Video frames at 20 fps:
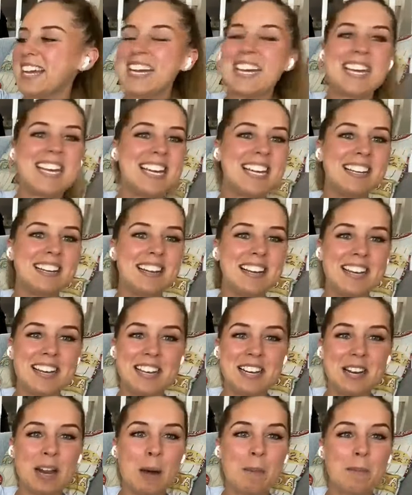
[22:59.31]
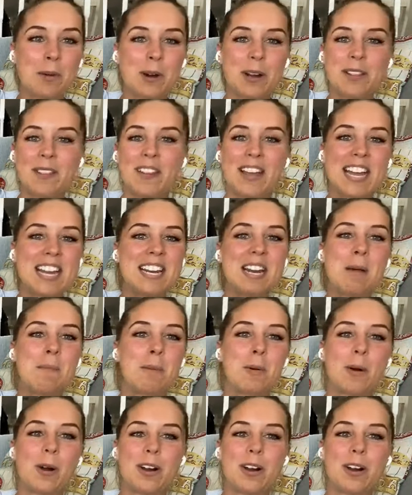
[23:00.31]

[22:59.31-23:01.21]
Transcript: heat number and lane number